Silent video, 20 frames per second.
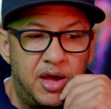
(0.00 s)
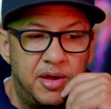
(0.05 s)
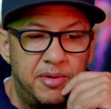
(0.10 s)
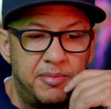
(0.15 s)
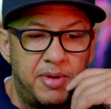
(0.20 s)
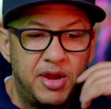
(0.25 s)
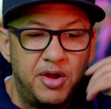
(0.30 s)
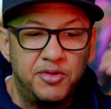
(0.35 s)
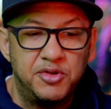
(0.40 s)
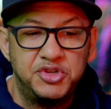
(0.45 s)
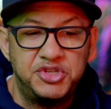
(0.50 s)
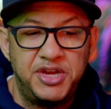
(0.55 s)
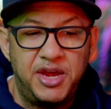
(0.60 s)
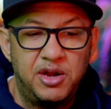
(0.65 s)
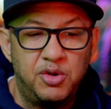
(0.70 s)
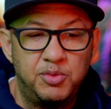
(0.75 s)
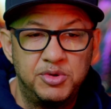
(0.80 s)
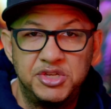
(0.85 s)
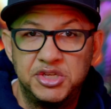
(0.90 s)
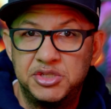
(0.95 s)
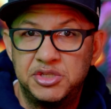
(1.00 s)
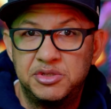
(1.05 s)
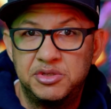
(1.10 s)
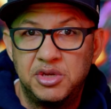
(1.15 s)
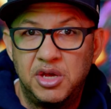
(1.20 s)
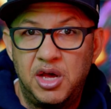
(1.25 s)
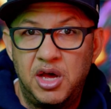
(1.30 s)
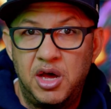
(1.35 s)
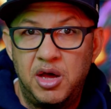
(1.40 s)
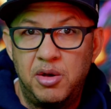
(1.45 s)
my other channel, which is
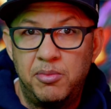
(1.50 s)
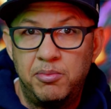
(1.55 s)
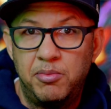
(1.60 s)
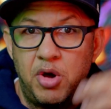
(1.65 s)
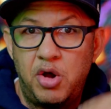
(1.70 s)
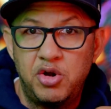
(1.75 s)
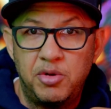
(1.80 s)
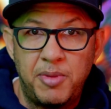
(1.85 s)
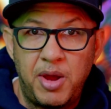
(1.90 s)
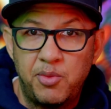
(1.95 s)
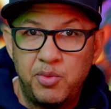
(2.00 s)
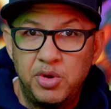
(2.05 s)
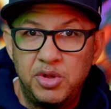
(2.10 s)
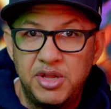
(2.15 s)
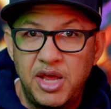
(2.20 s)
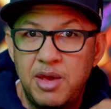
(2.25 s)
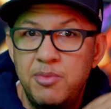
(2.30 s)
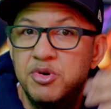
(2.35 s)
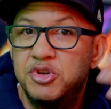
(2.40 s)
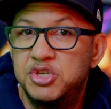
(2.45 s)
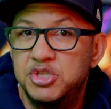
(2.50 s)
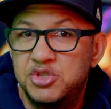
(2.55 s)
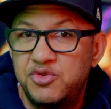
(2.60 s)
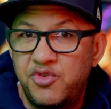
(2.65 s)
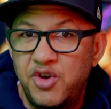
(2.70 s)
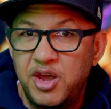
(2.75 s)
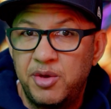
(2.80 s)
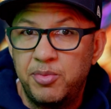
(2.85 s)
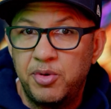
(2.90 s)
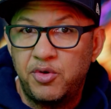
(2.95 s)
under my real name, which is
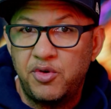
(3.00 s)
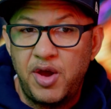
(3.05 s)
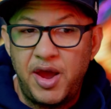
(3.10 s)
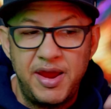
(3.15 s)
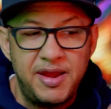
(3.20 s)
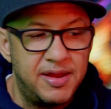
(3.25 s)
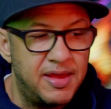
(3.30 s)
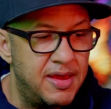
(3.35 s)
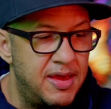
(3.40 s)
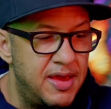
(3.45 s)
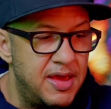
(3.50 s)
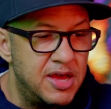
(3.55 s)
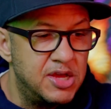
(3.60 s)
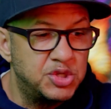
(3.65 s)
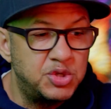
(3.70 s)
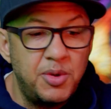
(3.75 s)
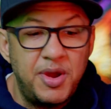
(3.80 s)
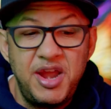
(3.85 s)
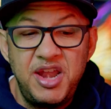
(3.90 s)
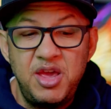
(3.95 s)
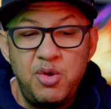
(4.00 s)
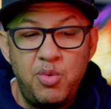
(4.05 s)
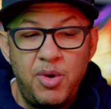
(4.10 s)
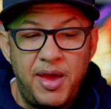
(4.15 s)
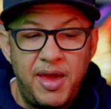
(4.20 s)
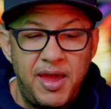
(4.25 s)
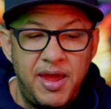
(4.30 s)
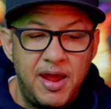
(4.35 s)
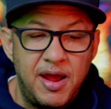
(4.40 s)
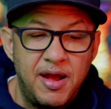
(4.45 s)
Frank McCrite. So
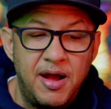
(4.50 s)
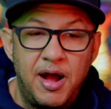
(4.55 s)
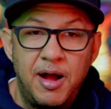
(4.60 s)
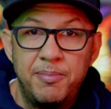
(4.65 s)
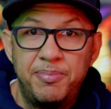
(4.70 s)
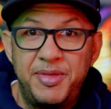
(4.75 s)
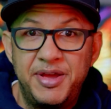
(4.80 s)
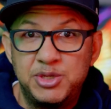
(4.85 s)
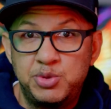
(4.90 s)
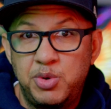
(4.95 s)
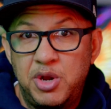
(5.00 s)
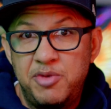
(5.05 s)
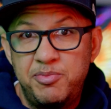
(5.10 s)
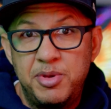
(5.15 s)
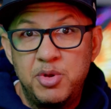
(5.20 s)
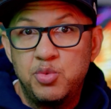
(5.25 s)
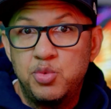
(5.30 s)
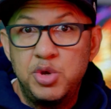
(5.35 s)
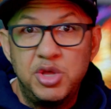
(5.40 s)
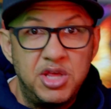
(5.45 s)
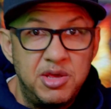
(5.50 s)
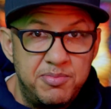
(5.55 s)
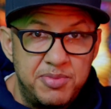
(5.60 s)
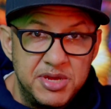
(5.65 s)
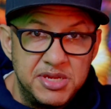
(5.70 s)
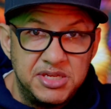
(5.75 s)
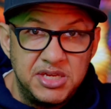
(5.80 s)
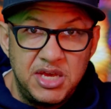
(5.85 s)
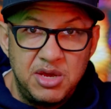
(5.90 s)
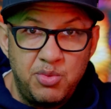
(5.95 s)
anyway, that's what I've been really
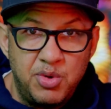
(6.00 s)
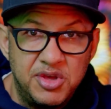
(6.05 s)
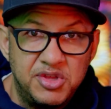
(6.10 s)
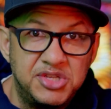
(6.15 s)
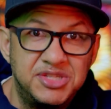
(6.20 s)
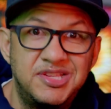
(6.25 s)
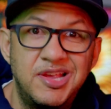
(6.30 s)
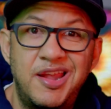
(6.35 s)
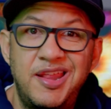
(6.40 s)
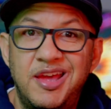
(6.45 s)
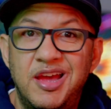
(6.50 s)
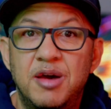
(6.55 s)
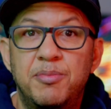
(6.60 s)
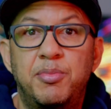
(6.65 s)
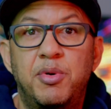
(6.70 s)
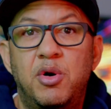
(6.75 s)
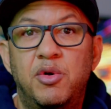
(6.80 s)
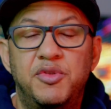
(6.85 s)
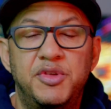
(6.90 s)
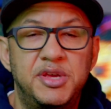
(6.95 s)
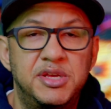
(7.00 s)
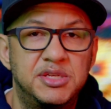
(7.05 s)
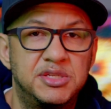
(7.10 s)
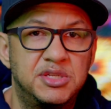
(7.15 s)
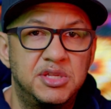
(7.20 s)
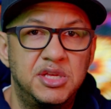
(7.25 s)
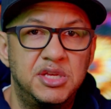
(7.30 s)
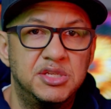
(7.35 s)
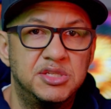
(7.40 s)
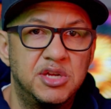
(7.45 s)
busy with, setting up all
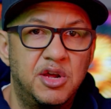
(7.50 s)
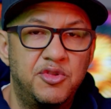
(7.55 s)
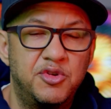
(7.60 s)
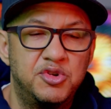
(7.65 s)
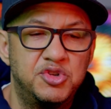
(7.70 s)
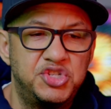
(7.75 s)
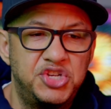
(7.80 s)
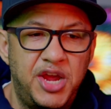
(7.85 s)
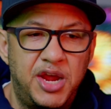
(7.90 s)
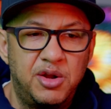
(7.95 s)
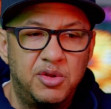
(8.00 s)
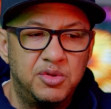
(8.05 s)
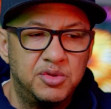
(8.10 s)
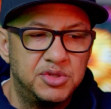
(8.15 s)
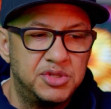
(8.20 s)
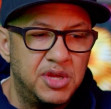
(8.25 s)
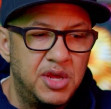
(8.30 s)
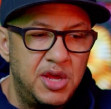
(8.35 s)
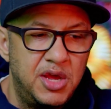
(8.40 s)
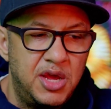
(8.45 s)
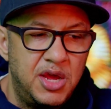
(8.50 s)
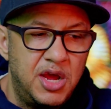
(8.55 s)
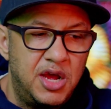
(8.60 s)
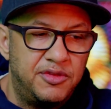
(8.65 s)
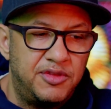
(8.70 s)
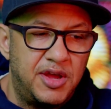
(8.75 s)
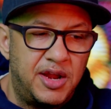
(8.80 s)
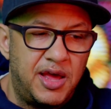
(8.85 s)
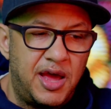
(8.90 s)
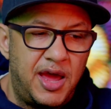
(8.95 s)
these other channels
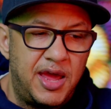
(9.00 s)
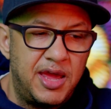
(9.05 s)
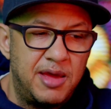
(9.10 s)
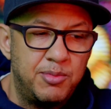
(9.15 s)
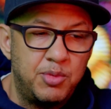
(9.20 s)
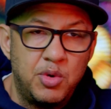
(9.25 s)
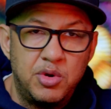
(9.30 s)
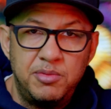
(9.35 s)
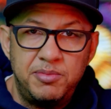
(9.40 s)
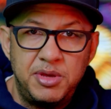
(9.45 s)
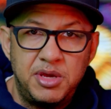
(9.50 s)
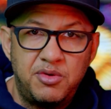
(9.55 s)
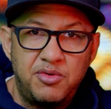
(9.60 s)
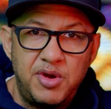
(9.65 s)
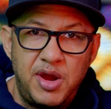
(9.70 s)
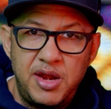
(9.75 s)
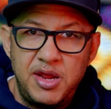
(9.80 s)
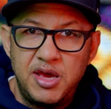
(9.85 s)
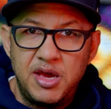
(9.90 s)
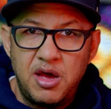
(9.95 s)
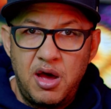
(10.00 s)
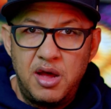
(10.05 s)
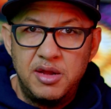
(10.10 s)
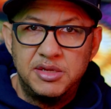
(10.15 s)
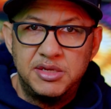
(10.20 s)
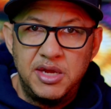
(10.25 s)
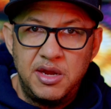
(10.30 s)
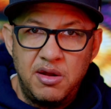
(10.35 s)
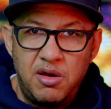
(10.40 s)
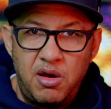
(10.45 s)
that I am going to be creating
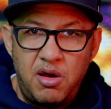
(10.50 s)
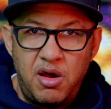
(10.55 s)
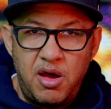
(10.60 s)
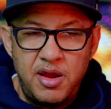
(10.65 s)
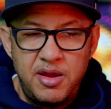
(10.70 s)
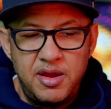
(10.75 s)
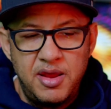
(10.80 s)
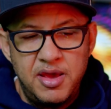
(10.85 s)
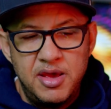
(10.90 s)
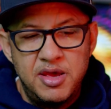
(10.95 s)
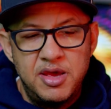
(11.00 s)
content on.